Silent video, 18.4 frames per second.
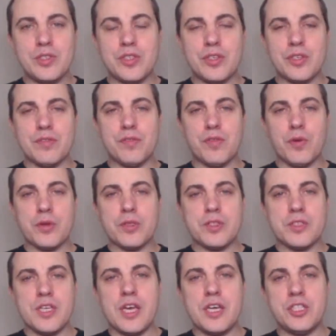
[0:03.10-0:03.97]
to the
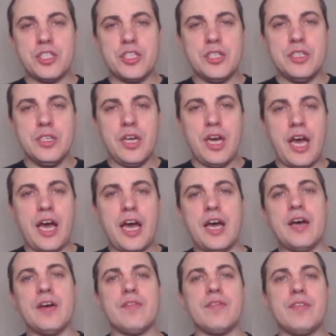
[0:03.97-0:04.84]
fourth session
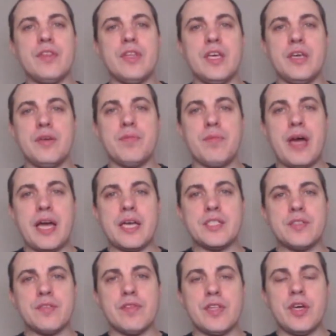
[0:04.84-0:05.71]
of the
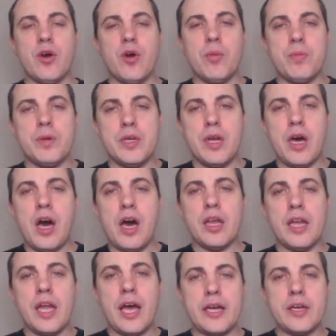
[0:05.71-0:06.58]
massively open
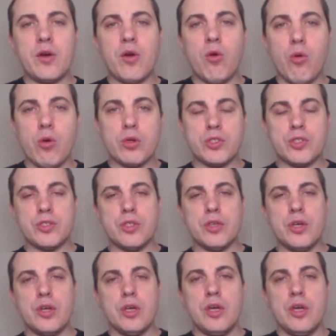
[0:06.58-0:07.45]
online course
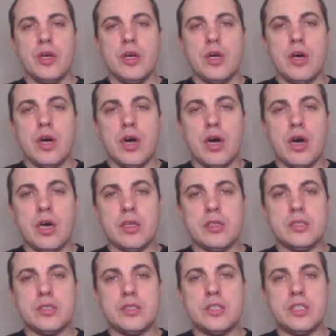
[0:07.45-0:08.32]

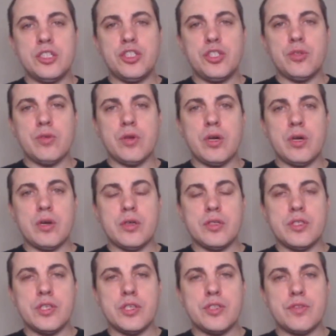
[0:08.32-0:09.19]
on digital
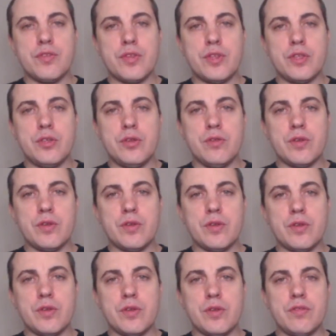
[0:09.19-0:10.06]
currencies for the
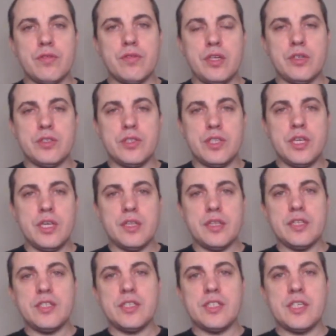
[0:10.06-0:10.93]
University of
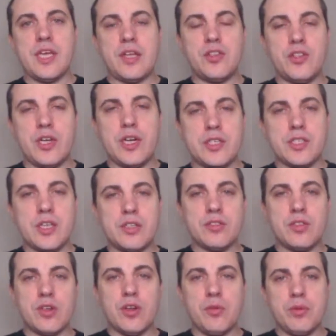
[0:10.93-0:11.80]
Nicosia. This is
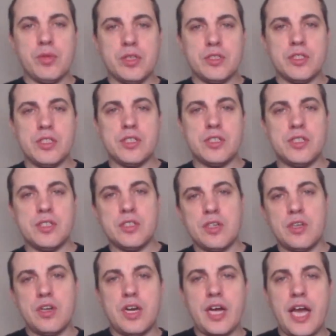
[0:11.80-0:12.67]
Andreas Antonopoulos. This
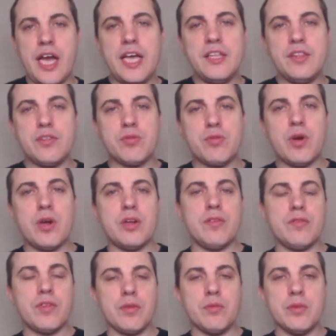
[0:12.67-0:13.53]
is our 8th
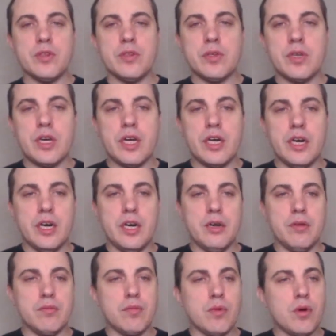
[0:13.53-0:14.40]
run of the
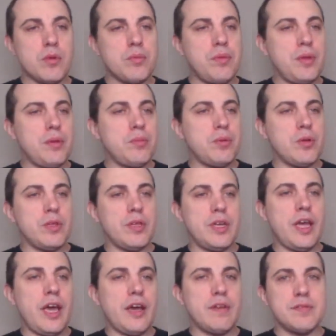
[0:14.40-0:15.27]
MOOC. More people
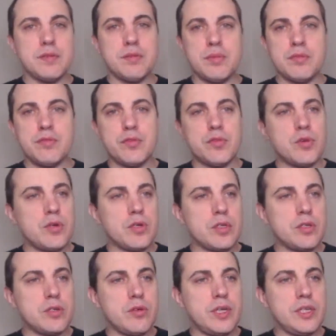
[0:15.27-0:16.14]
than ever
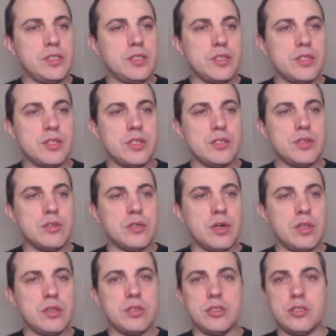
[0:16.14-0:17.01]
before. Great to see you
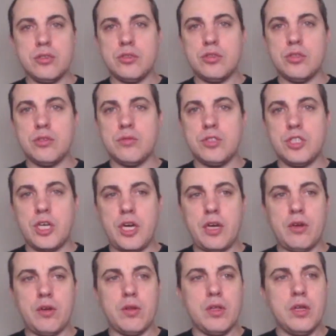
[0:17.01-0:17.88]
on the YouTube
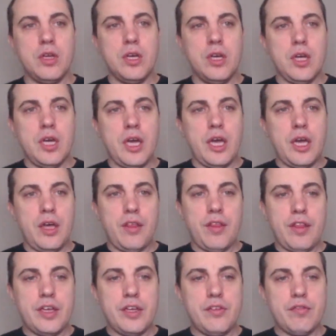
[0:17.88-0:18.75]
channel.
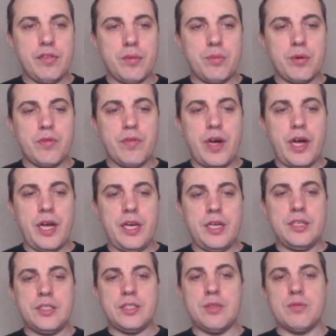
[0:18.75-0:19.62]
And thank you for
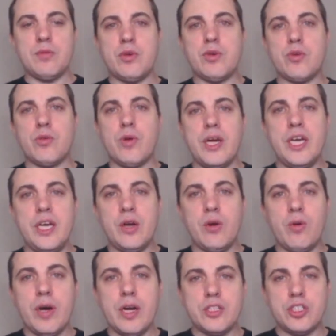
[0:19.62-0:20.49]
providing some
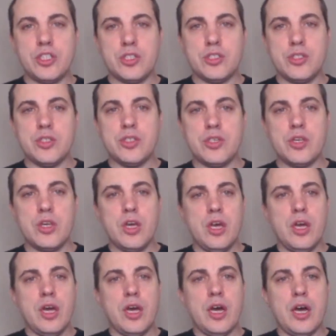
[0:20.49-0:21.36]
great questions
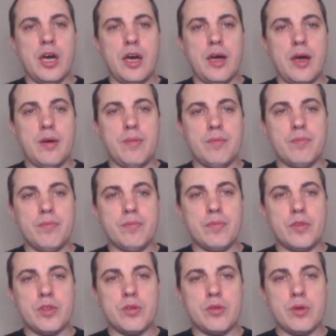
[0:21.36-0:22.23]

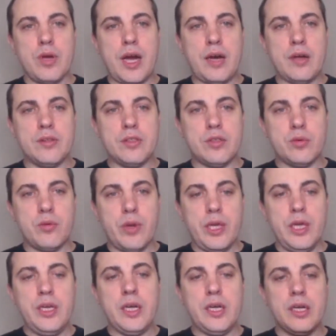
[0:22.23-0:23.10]
throughout the
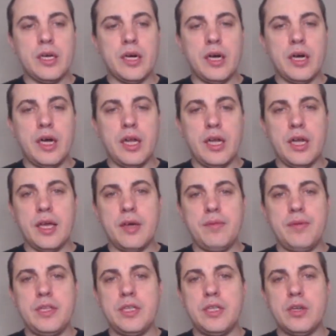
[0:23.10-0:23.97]
week. Let
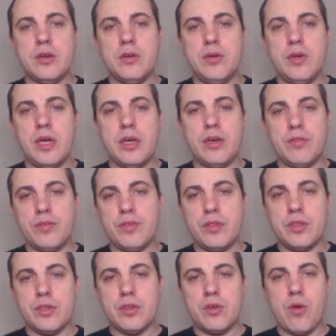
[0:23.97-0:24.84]
me know if
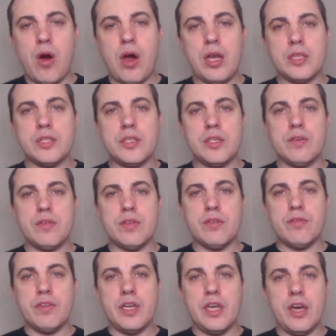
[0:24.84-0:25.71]
the quality of
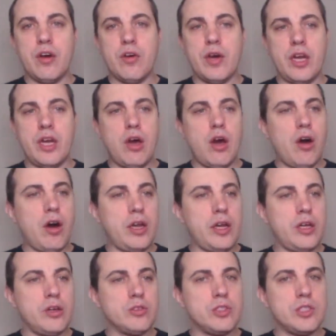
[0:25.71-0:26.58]
the video and
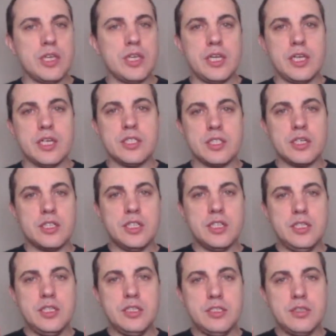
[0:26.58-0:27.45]
audio sync is
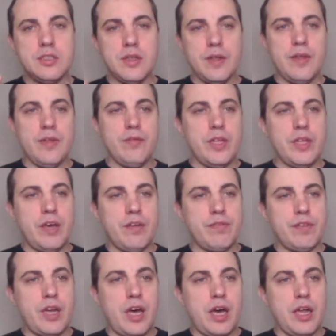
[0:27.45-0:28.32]
good.
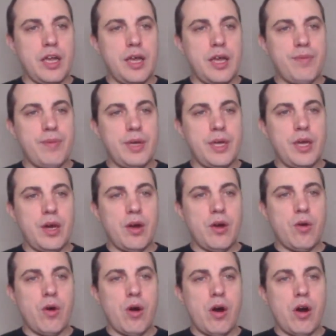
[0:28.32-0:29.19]
If not, let me
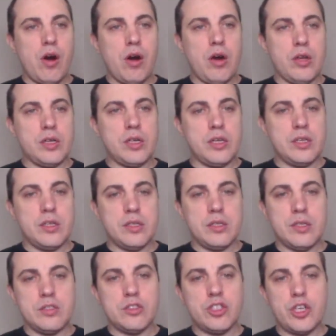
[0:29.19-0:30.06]
know on
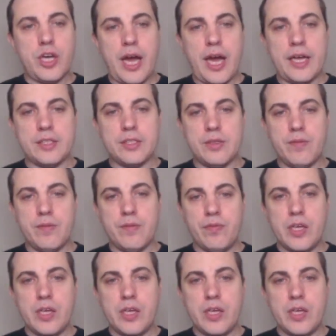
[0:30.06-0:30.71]
the chat.